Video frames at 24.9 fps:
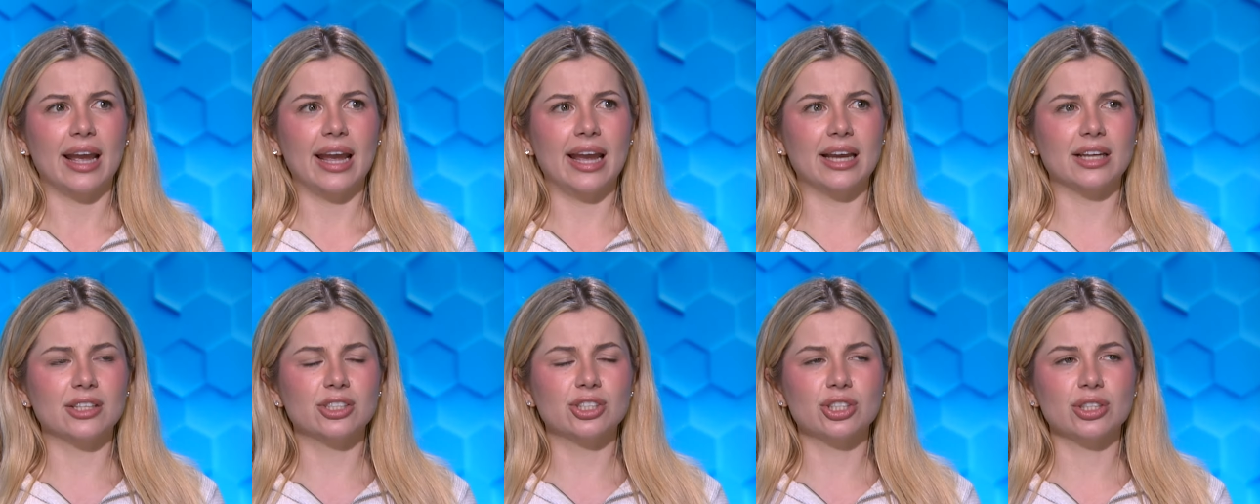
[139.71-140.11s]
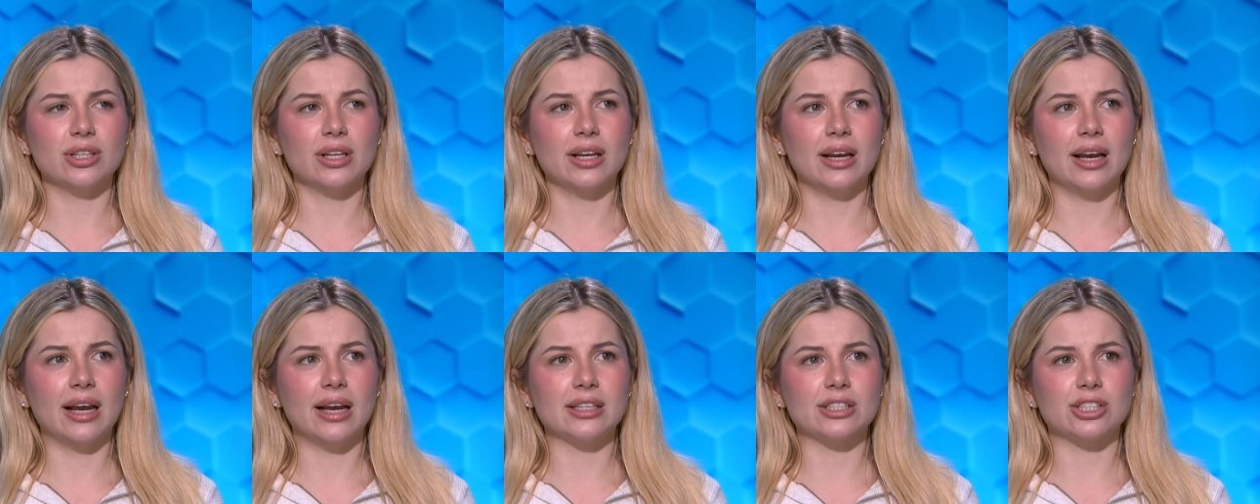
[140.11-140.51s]

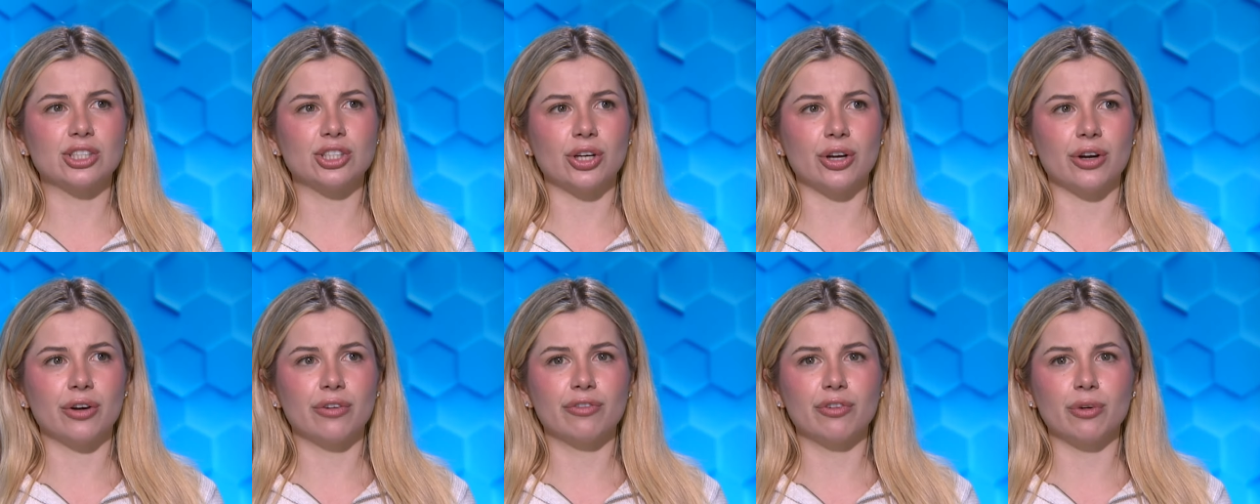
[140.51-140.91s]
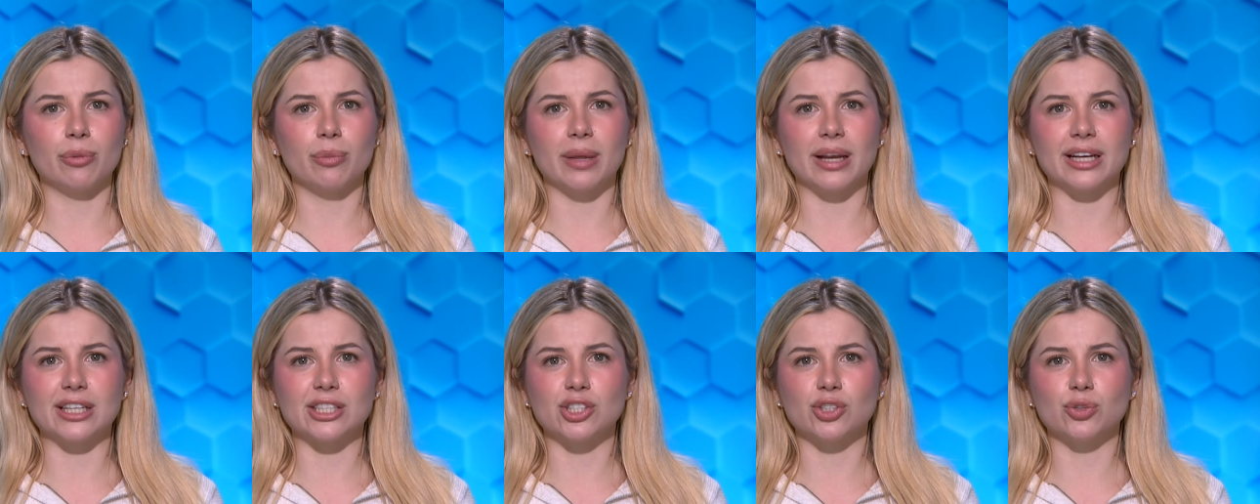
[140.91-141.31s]
Angela has turned from,
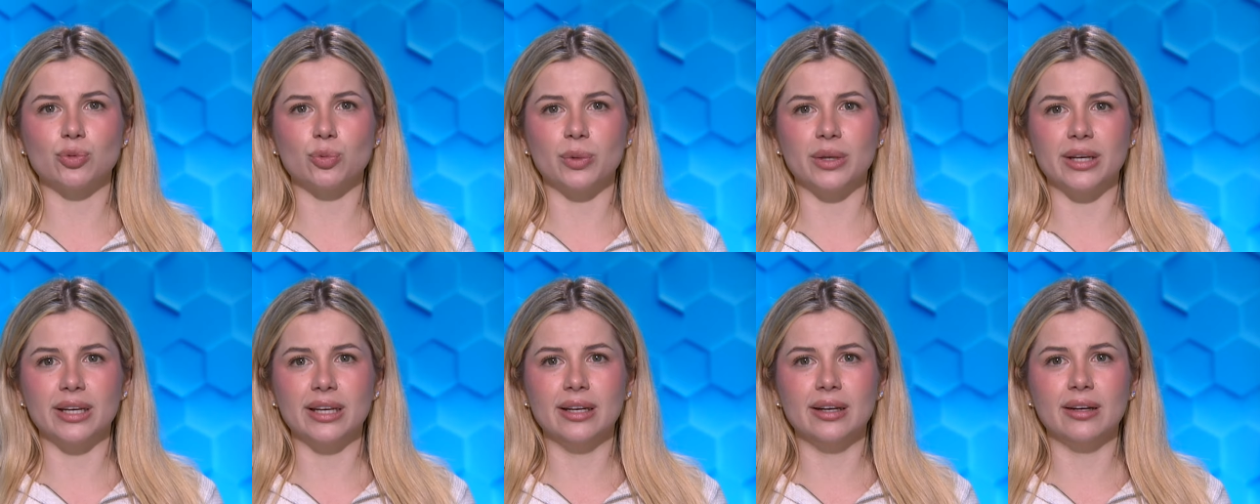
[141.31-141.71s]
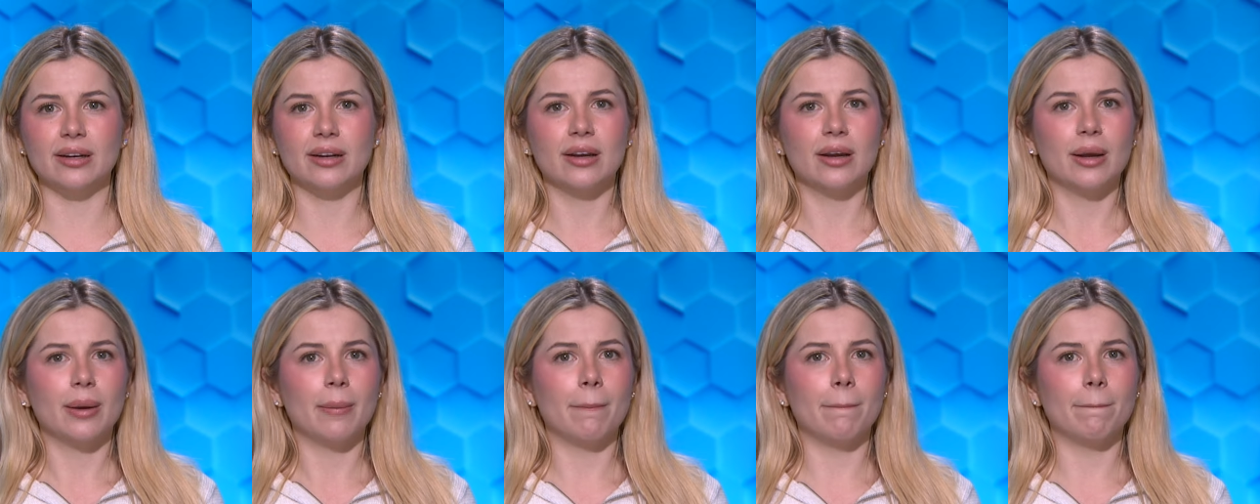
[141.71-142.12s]
like, sweet
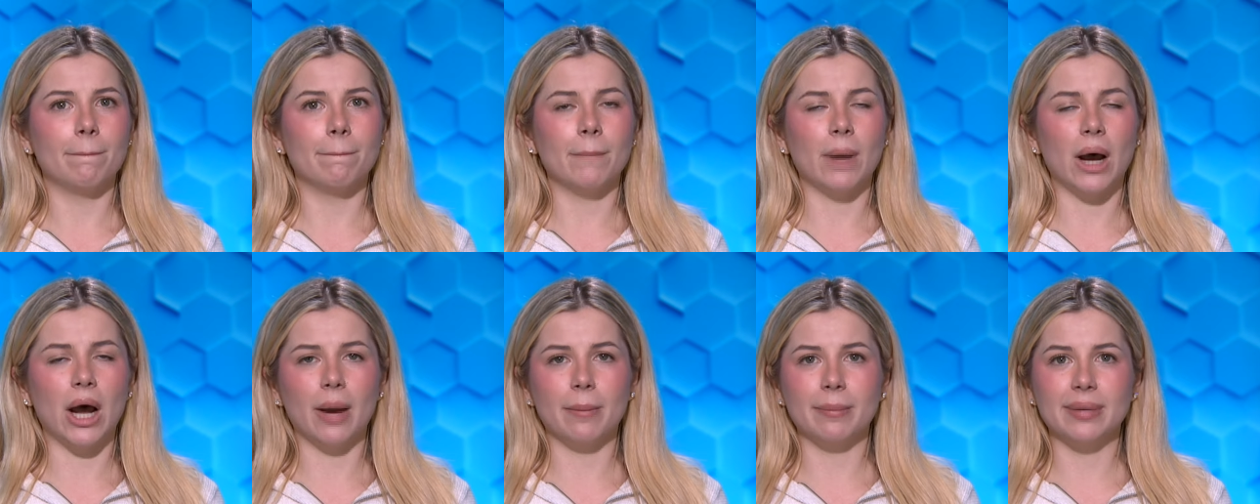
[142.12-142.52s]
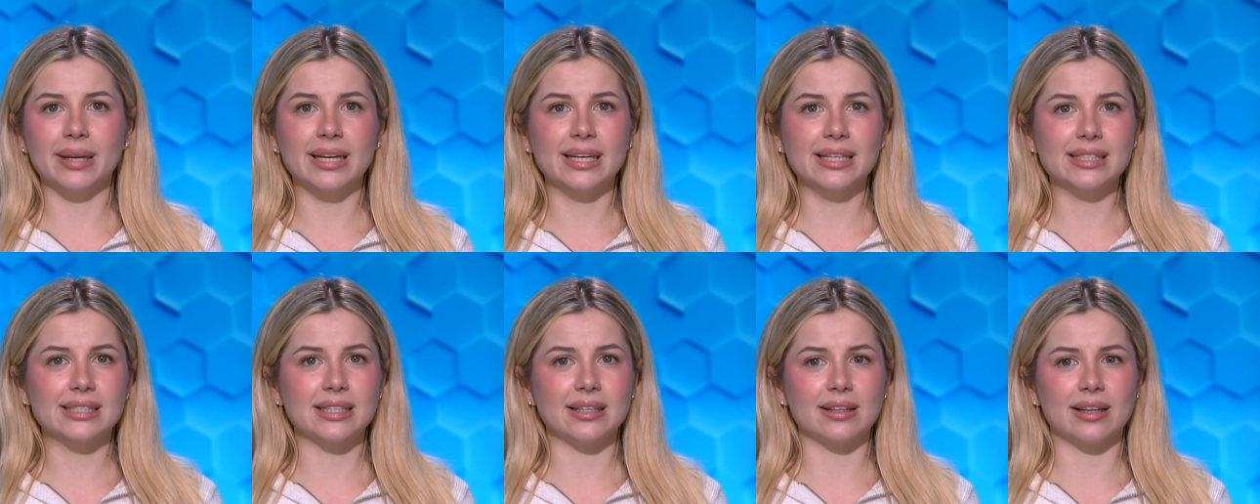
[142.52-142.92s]

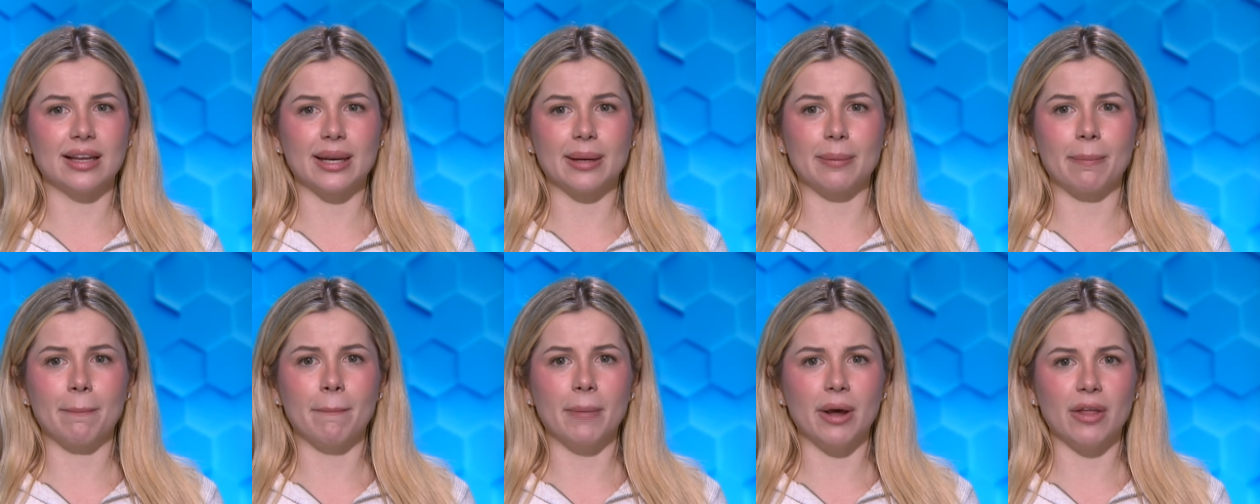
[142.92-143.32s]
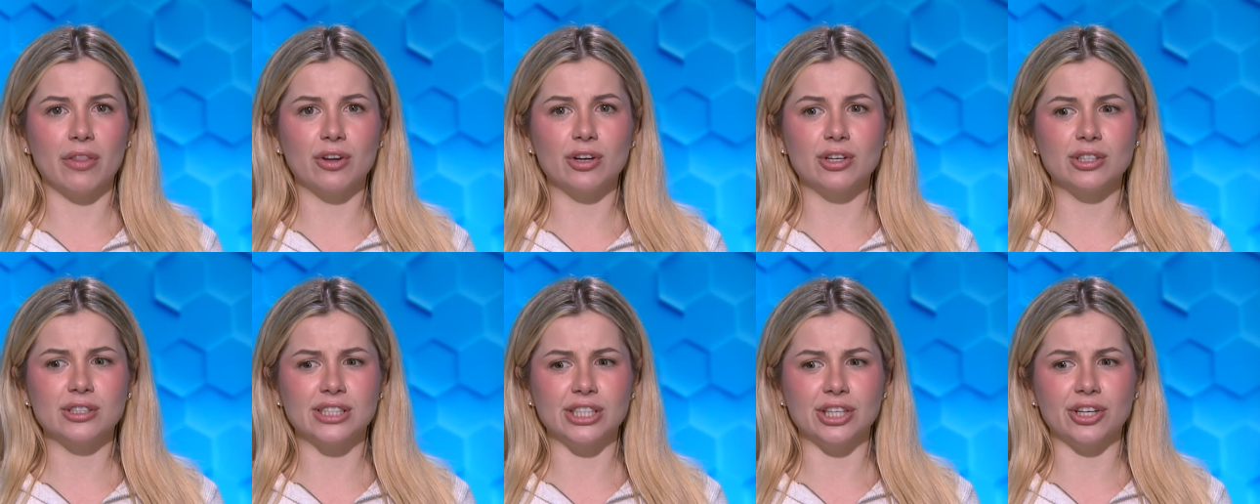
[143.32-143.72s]
mommy to, like,
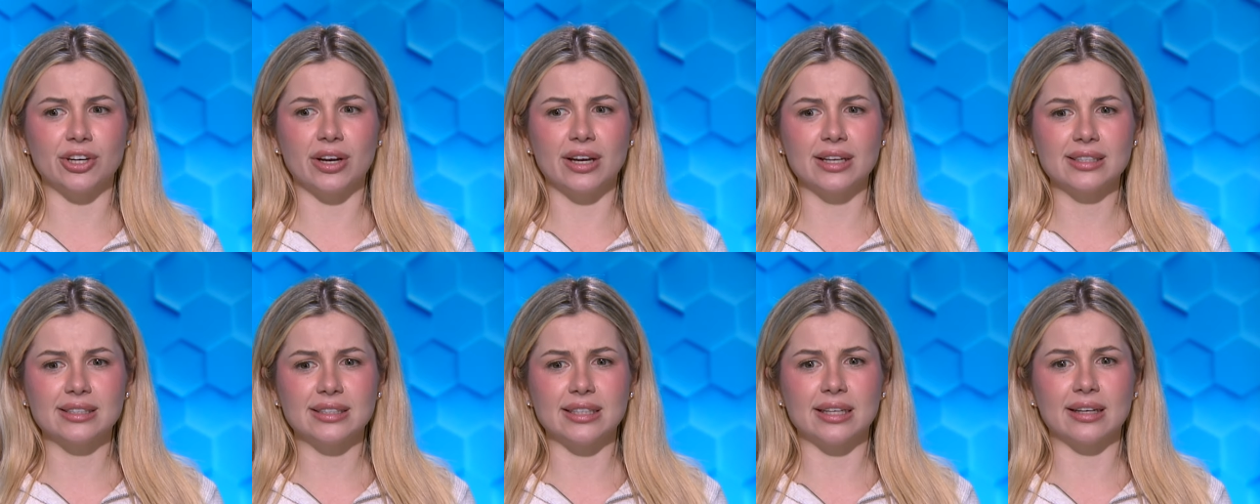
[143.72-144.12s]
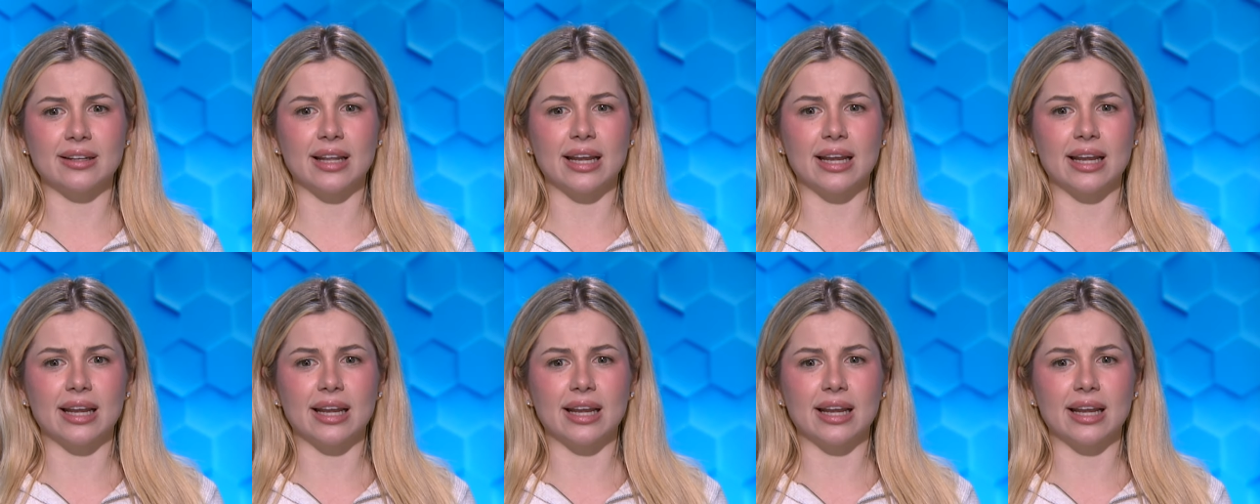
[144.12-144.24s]
mother dearest, and,